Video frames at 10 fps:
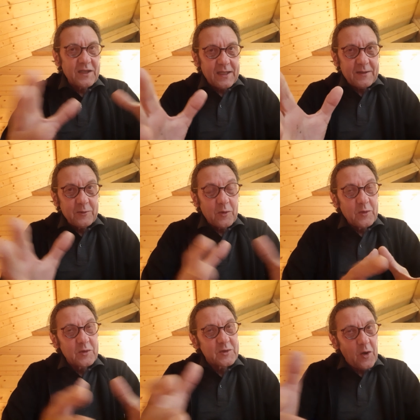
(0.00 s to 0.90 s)
that all
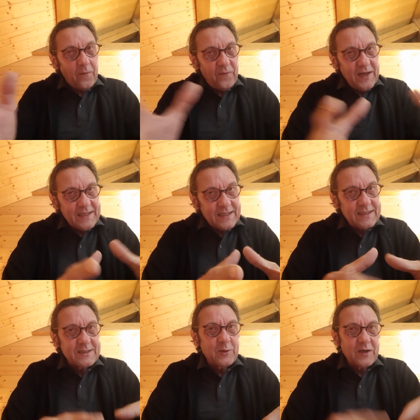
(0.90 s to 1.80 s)
those conflict that
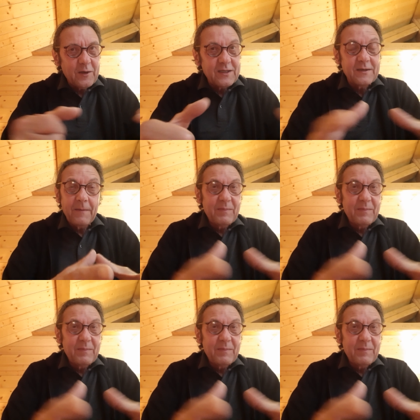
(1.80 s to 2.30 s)
is going on,